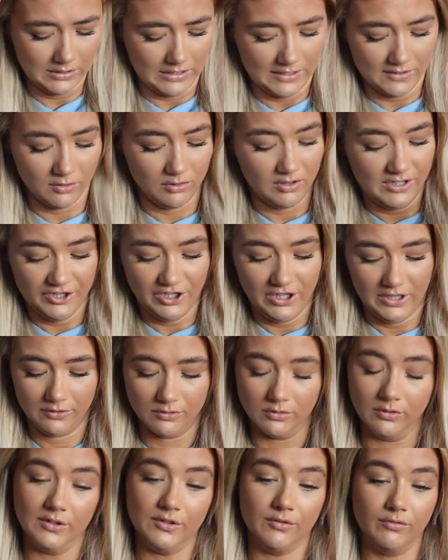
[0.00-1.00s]
That's not itchy at
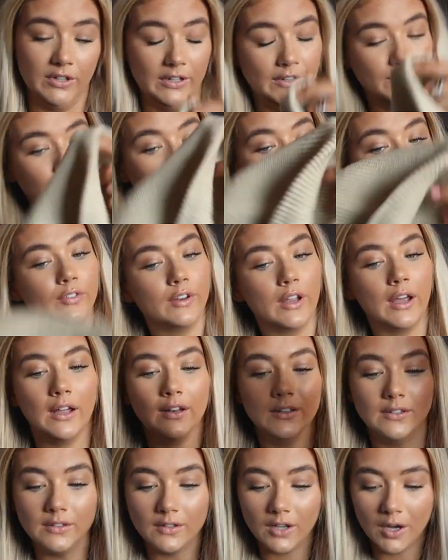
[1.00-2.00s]
all, it's really soft,
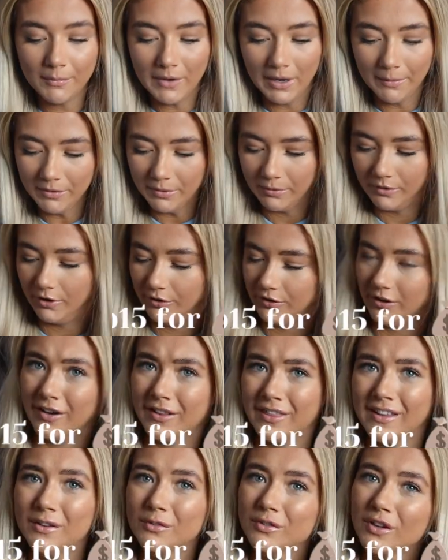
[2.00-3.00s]
and I'm happy with those. I
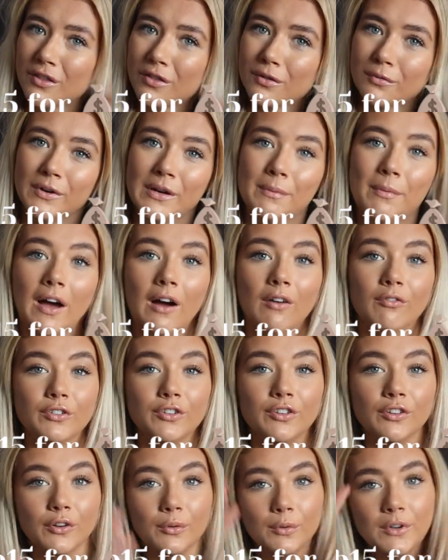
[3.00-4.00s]
think it was like £3
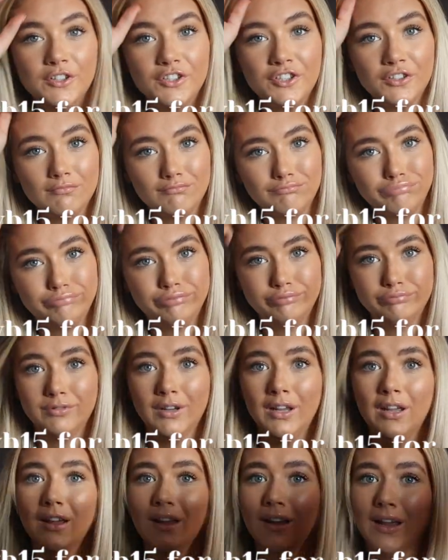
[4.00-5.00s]
for two, which,
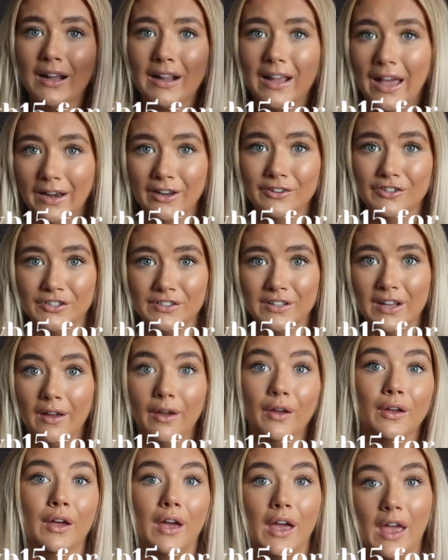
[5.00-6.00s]
can I just
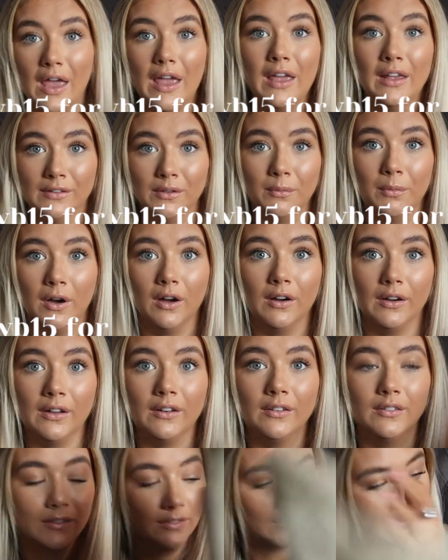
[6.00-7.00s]
say, is a
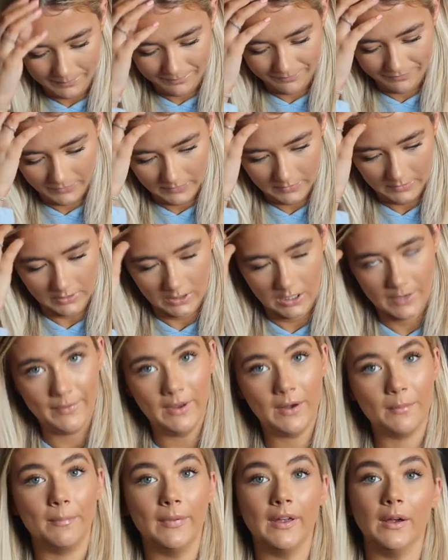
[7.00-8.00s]
bargain. I
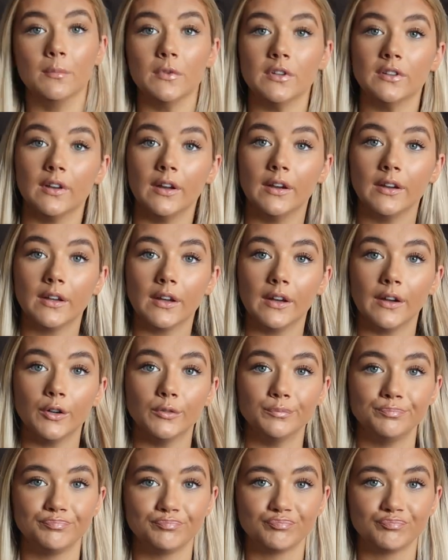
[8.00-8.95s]
made a big mistake here.